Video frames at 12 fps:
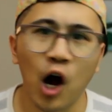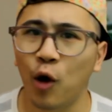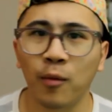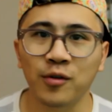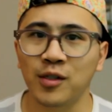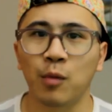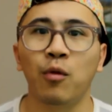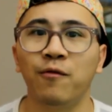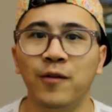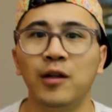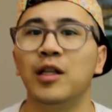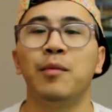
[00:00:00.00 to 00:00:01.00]
I almost
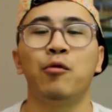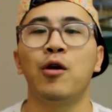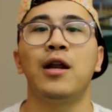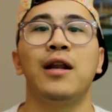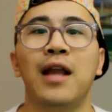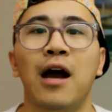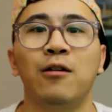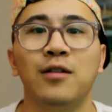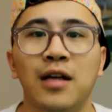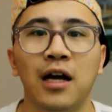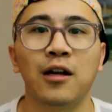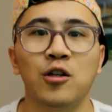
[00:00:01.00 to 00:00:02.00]
somewhat feel liberated now
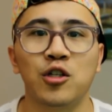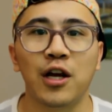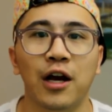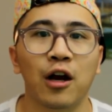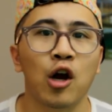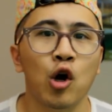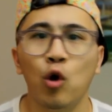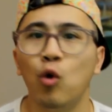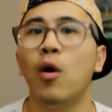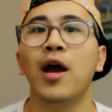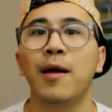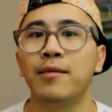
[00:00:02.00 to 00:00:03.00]
to kind of share
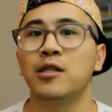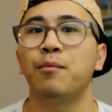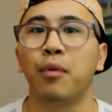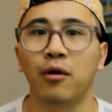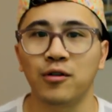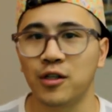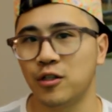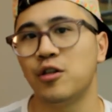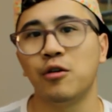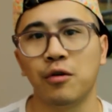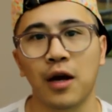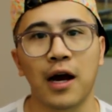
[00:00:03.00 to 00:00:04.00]
who I am as a person
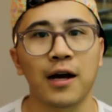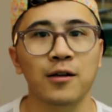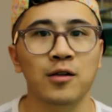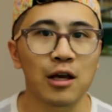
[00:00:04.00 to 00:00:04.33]
to you guys.